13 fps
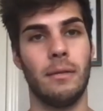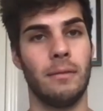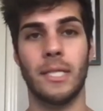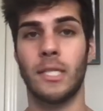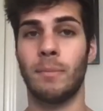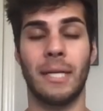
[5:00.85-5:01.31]

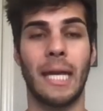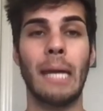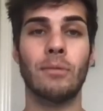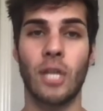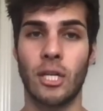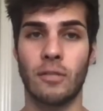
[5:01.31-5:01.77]
This has been a
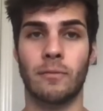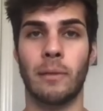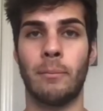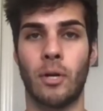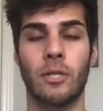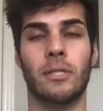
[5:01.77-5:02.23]
game changer for
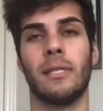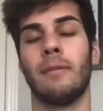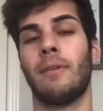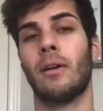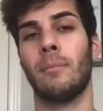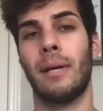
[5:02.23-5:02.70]
me personally.
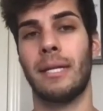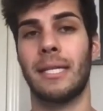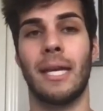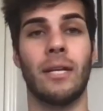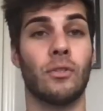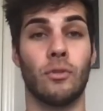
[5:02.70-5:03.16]
If I don't
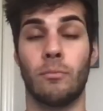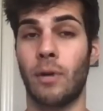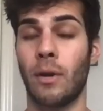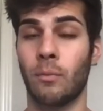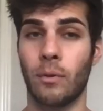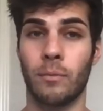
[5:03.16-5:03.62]
meditate or do
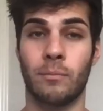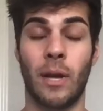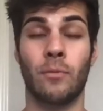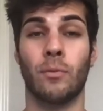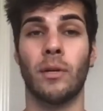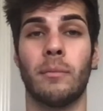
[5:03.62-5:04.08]

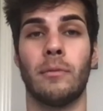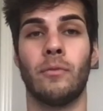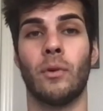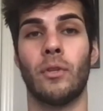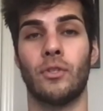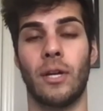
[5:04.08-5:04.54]
breath
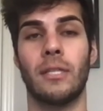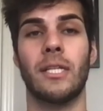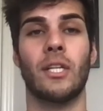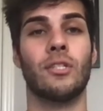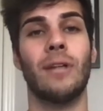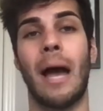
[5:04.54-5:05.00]
before the trading
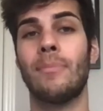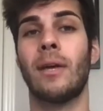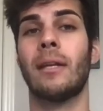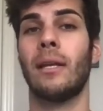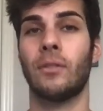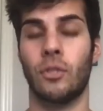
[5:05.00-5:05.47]
session, I'm
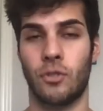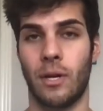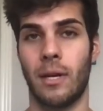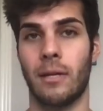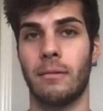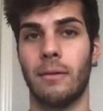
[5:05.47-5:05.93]
not allowed to
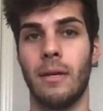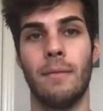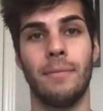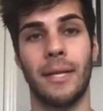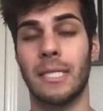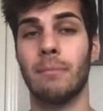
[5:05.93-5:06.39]
trade.
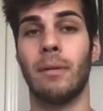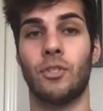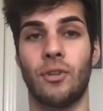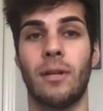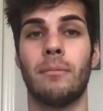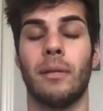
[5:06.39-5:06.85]
That's in my
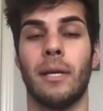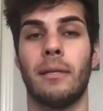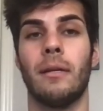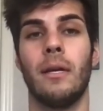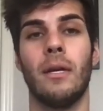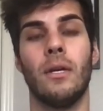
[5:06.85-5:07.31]
trading plan.
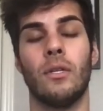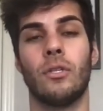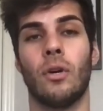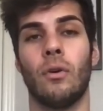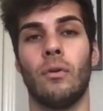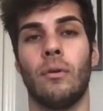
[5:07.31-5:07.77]

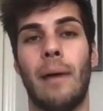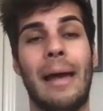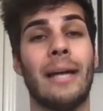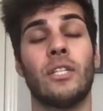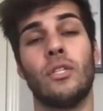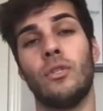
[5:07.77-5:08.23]
So
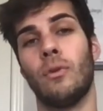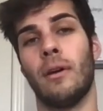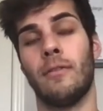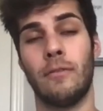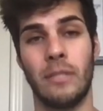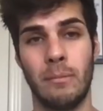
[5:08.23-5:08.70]
I actually do
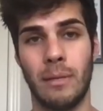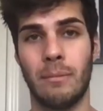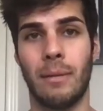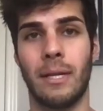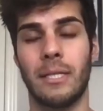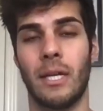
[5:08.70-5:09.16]
a 15
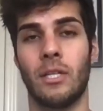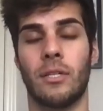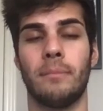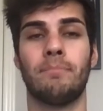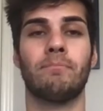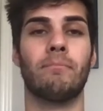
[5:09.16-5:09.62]
minute
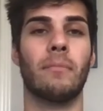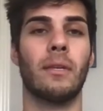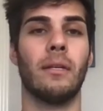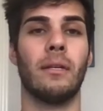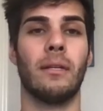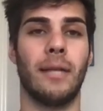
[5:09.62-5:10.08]
meditation,
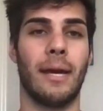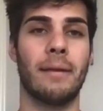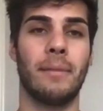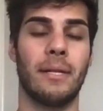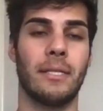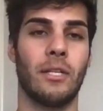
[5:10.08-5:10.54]
a
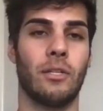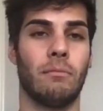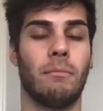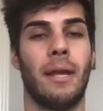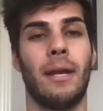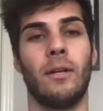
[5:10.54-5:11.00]
guided
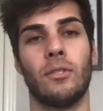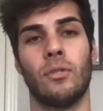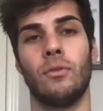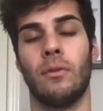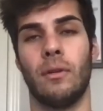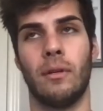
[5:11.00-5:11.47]
meditation, and I
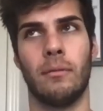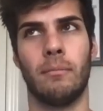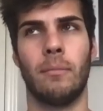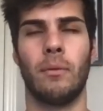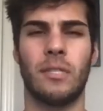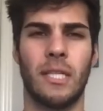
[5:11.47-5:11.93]
also do uh,
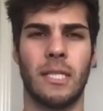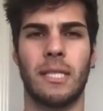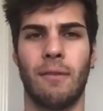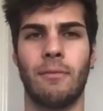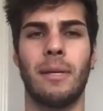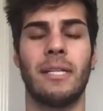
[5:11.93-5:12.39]
about six,
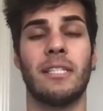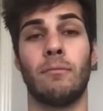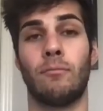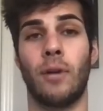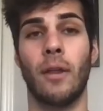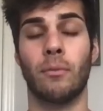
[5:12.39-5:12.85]
seven minutes
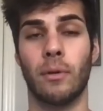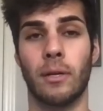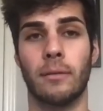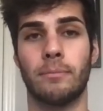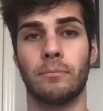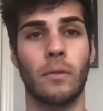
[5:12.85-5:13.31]
of breath
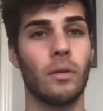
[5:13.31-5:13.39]
work.